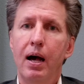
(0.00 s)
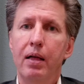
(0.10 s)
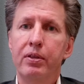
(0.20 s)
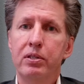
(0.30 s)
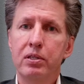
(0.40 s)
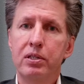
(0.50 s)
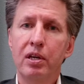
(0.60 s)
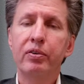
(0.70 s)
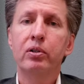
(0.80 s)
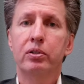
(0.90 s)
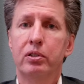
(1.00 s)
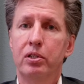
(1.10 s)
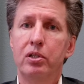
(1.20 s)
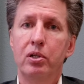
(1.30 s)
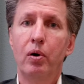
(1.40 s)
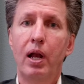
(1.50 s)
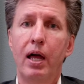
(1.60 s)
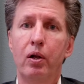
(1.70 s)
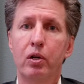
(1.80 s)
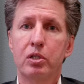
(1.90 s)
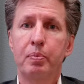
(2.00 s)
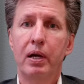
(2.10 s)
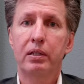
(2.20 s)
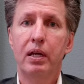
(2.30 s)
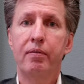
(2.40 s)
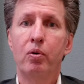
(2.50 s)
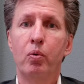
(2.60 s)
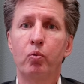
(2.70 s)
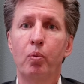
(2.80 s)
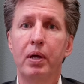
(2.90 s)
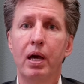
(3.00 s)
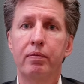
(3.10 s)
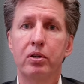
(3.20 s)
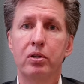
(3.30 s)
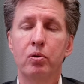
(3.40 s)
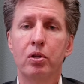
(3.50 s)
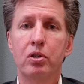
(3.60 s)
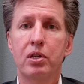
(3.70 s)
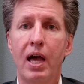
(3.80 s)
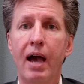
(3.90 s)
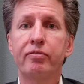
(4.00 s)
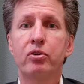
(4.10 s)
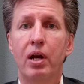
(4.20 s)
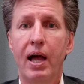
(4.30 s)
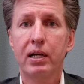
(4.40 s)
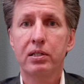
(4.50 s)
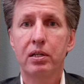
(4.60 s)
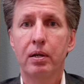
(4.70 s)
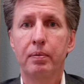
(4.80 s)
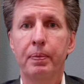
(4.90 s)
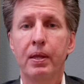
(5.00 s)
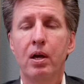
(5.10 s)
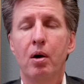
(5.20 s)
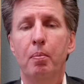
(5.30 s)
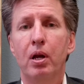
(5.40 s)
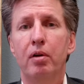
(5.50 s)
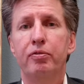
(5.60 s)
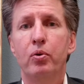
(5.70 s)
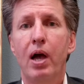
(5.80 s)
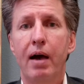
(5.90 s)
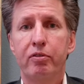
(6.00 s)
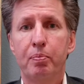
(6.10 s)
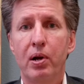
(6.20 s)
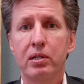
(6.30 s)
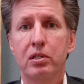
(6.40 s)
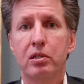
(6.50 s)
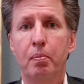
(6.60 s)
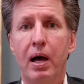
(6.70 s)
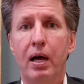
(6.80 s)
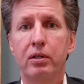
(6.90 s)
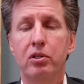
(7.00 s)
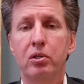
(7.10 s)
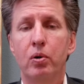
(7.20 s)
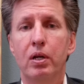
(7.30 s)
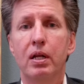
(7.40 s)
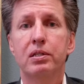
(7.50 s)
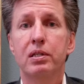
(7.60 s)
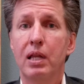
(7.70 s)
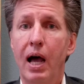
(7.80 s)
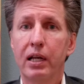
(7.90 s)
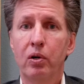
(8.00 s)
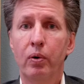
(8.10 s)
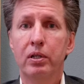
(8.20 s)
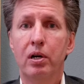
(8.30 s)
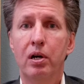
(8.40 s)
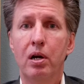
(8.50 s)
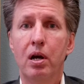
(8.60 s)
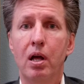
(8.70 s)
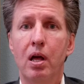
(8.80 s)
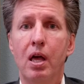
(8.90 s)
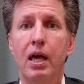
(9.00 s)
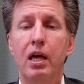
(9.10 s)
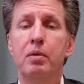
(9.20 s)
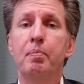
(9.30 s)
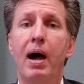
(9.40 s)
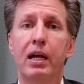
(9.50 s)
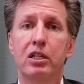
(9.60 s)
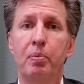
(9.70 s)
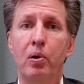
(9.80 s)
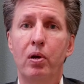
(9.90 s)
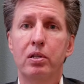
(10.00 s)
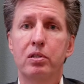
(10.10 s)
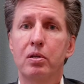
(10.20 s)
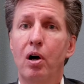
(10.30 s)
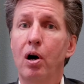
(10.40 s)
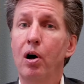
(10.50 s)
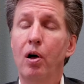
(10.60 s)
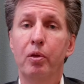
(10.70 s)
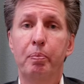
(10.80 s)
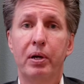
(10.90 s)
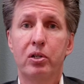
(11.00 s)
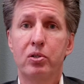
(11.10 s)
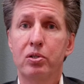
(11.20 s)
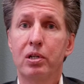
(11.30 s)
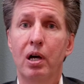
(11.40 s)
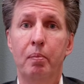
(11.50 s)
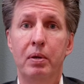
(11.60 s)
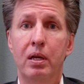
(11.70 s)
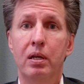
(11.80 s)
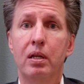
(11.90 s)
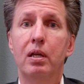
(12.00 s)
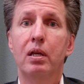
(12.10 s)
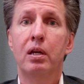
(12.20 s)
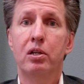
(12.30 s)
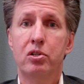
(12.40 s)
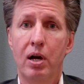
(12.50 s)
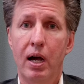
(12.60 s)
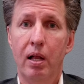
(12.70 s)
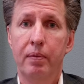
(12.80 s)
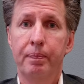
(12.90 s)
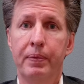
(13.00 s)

This is difficult to do, and I don't expect that everyone will be able to do this after an accident. But if you have the presence of mind to do it, it's not going to hurt. In my experience, all the pictures come in a trial.